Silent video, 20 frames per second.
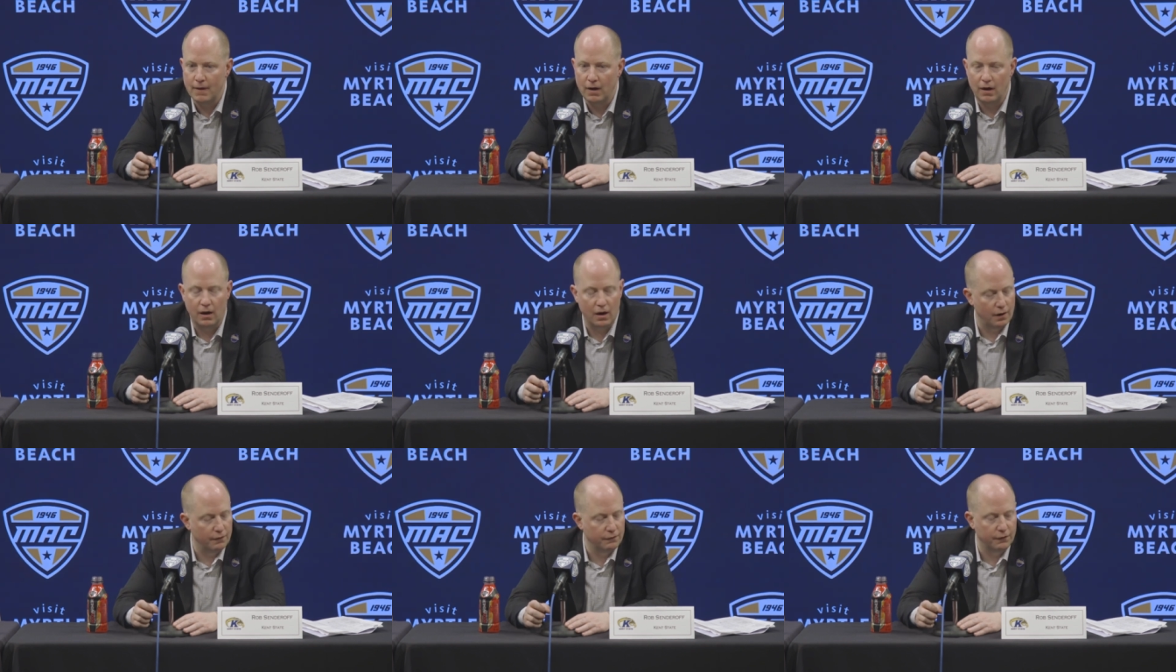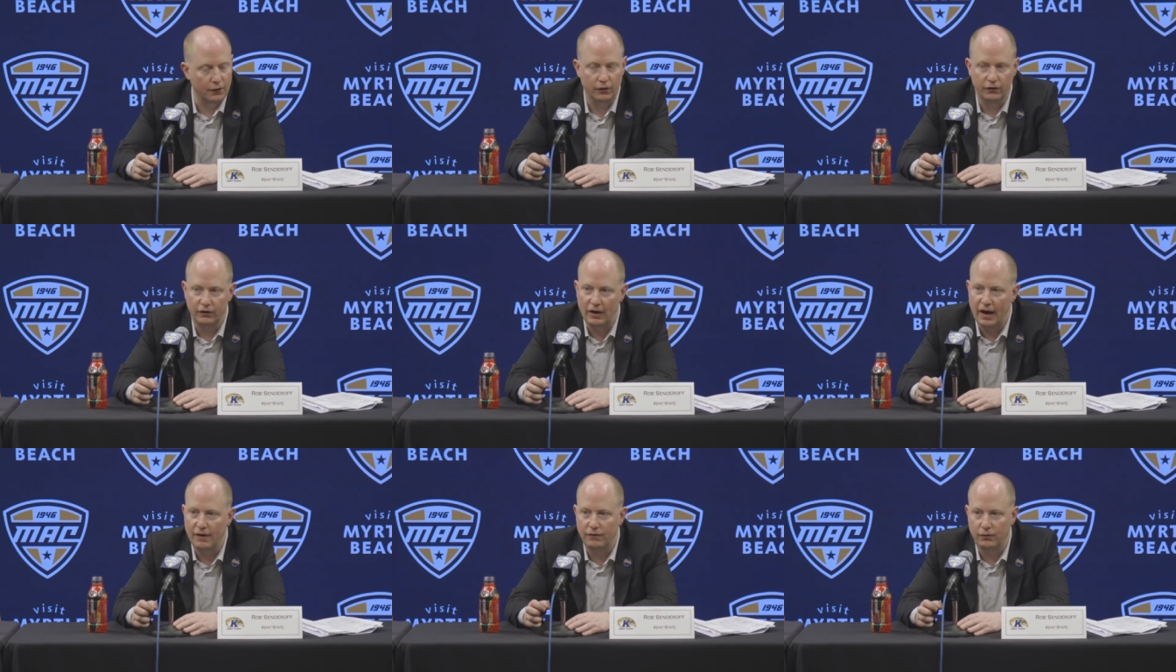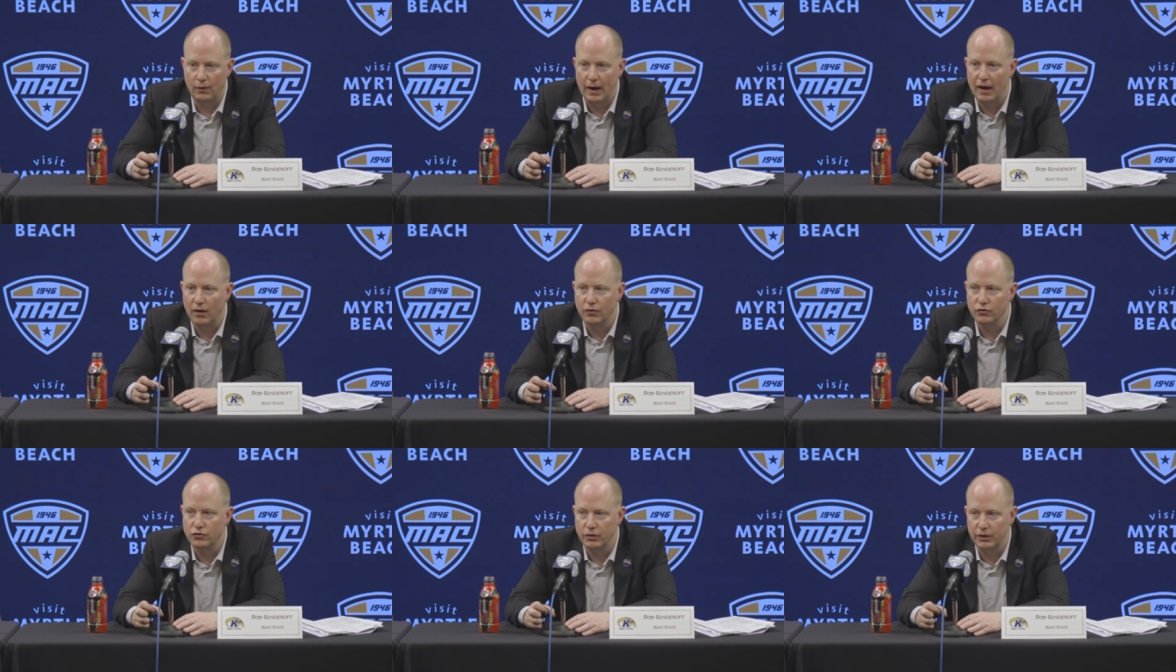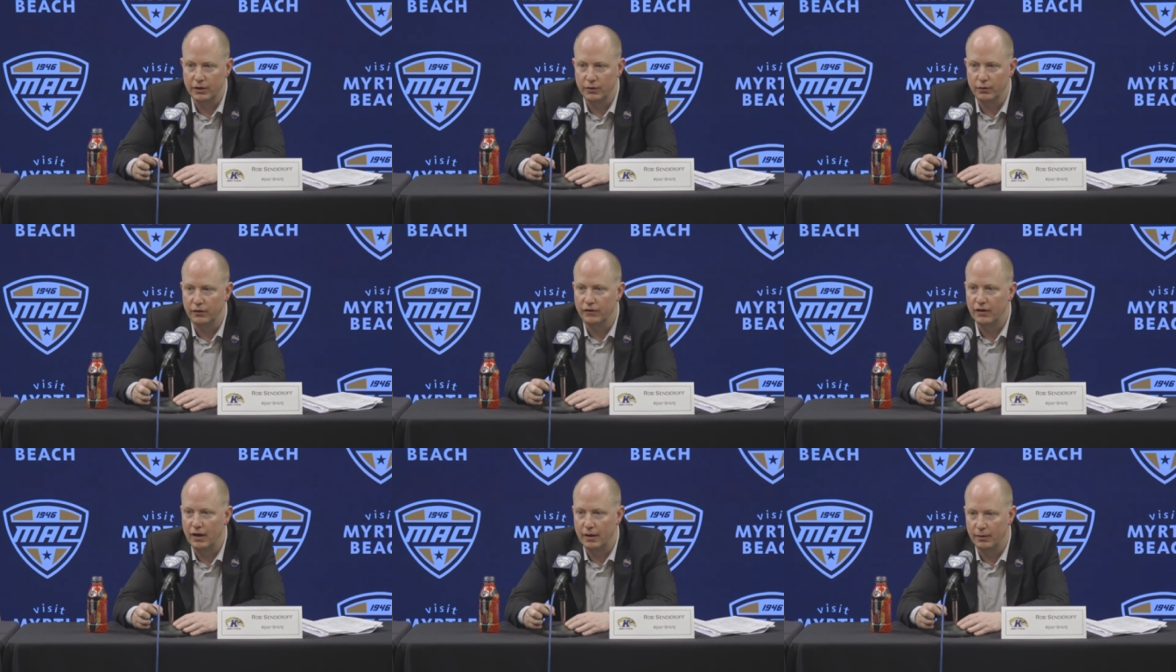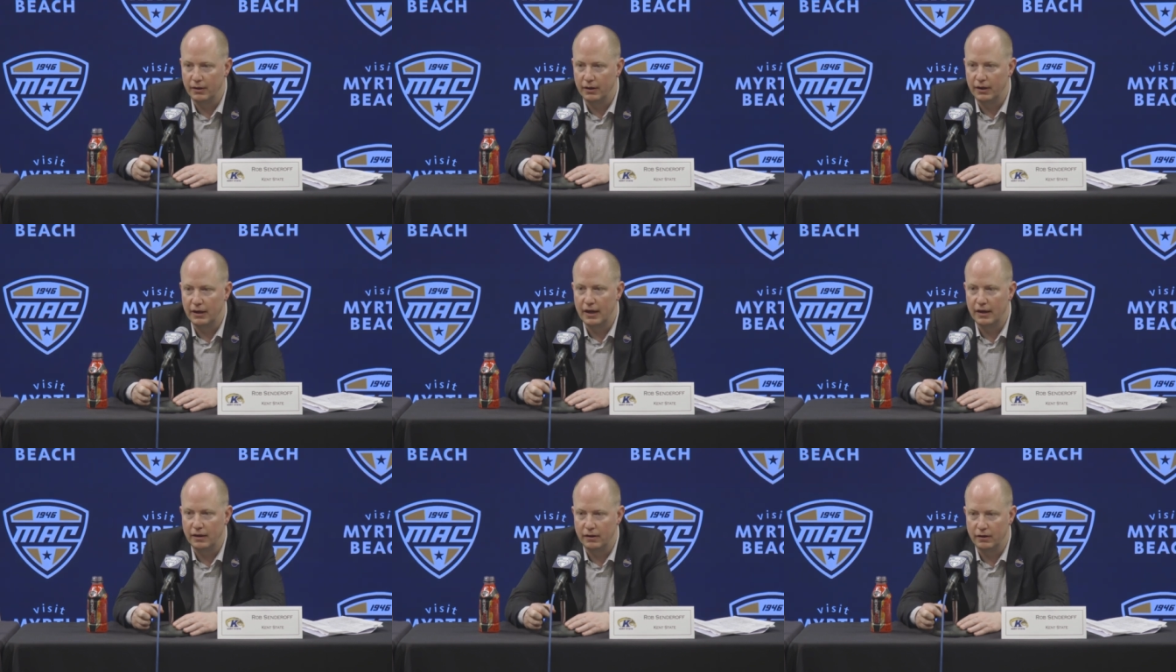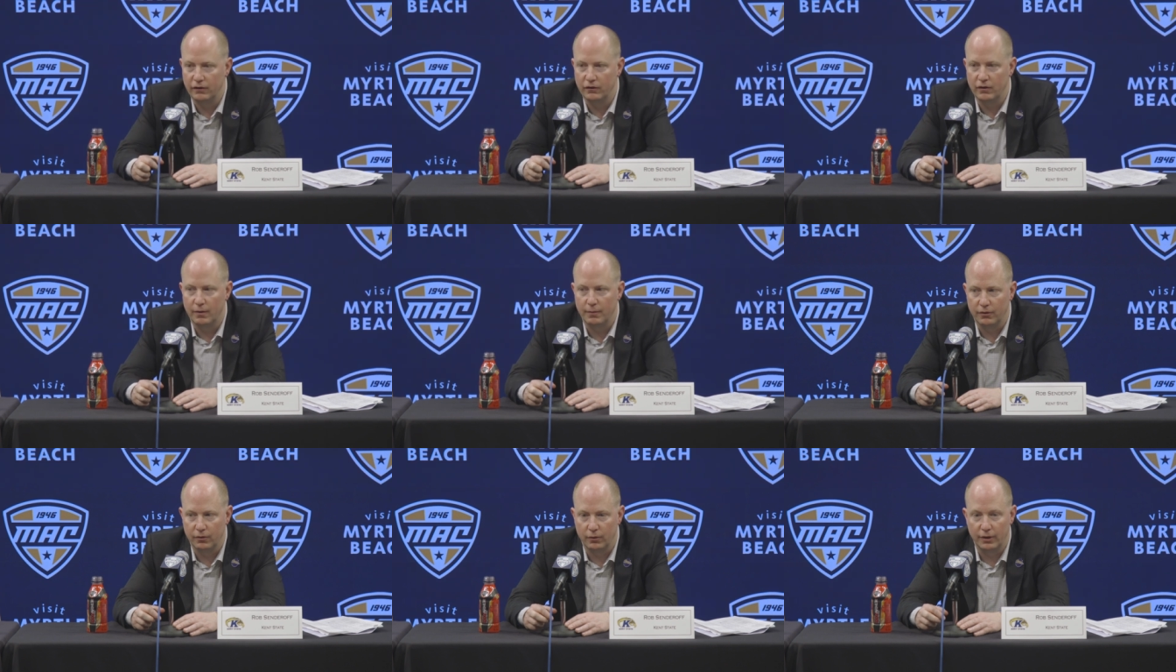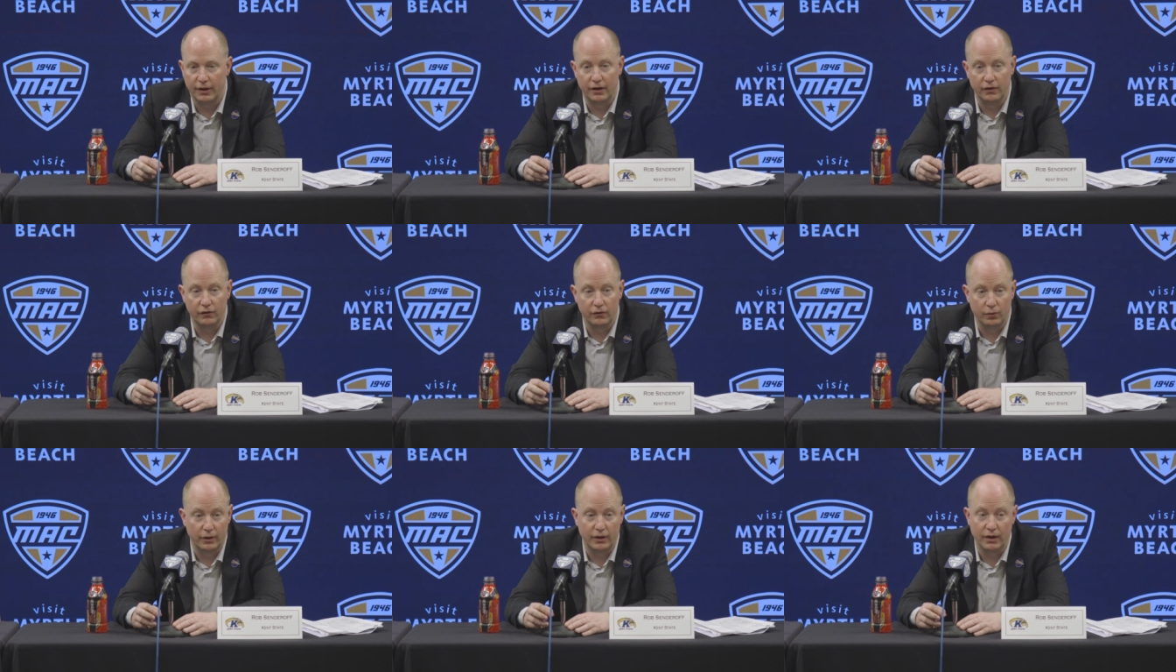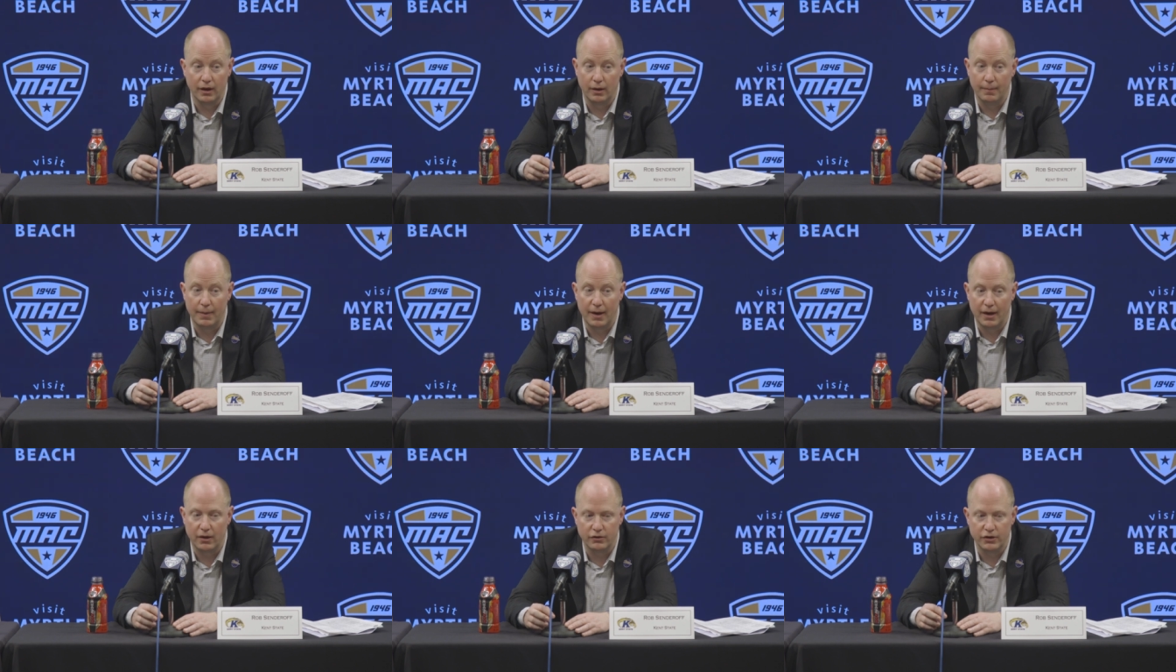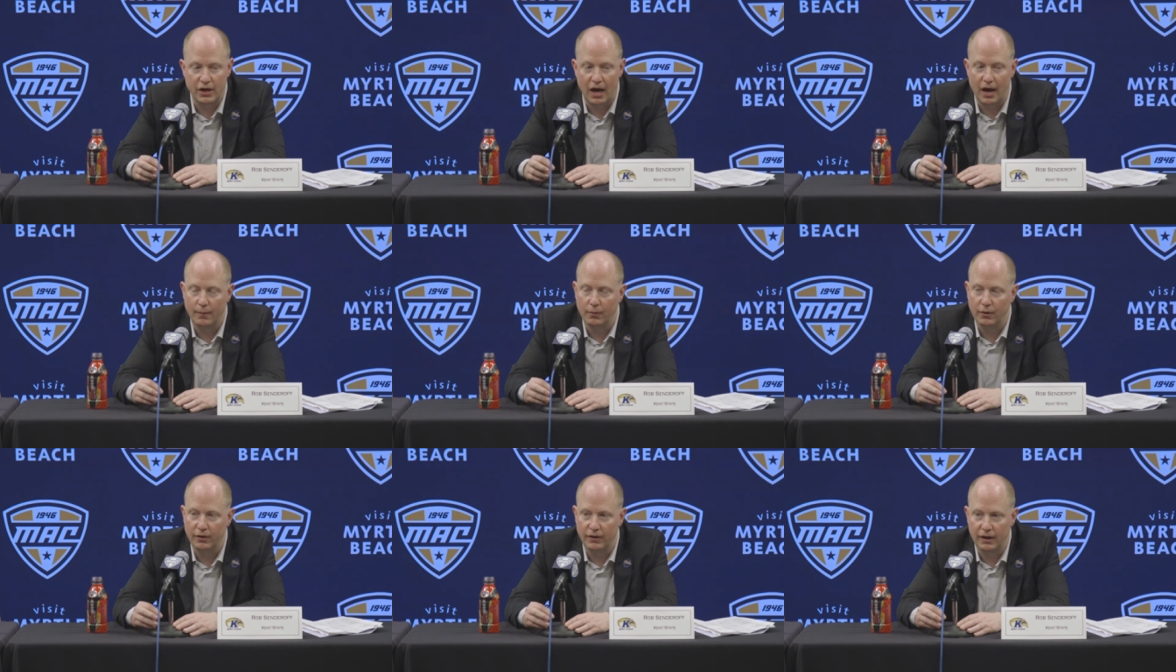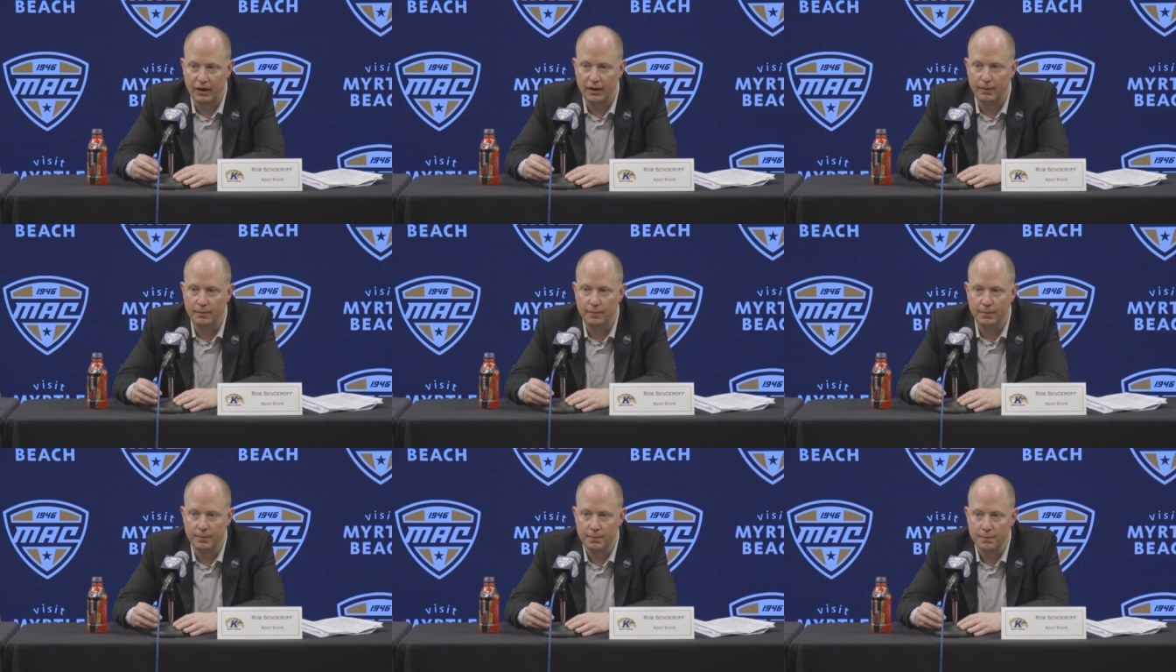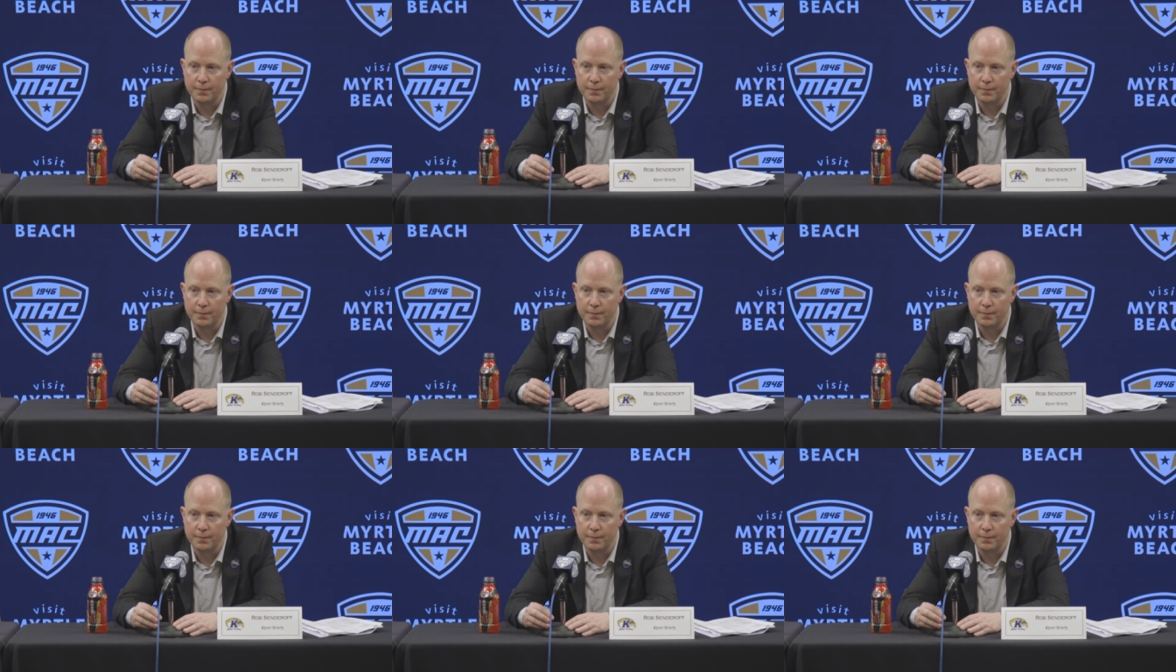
Uh, first half, Roundtree was able to get some threes. We did a better job with him